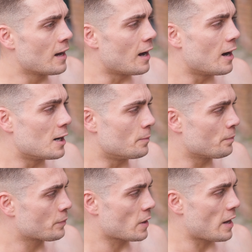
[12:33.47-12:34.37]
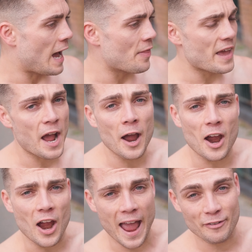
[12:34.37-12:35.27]
Um, and they
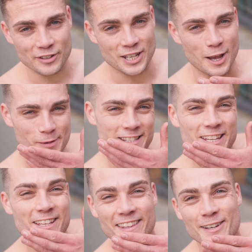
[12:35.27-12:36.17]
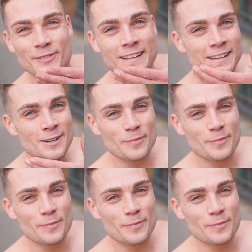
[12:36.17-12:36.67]
hurt every time I do them.